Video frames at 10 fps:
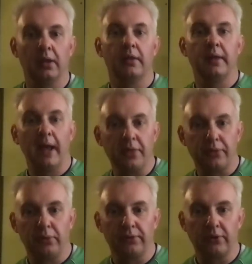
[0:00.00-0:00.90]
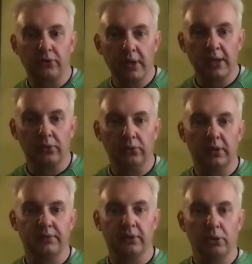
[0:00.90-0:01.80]
The nth row of the triangle
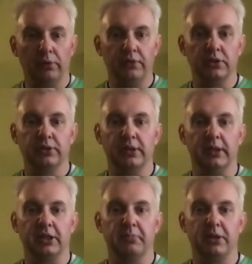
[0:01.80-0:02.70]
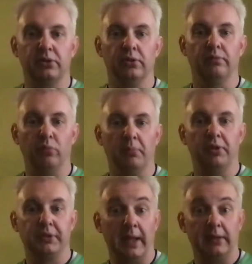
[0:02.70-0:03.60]
gives the coefficients in the expansion of 1
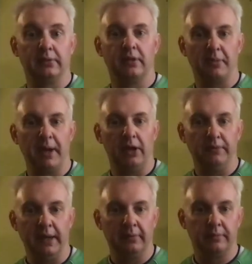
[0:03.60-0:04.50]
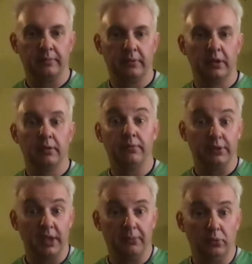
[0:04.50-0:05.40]
plus x to the power of n. For
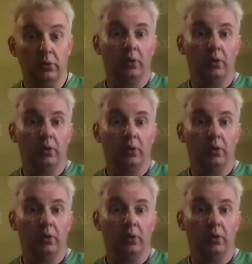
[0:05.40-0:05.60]
example,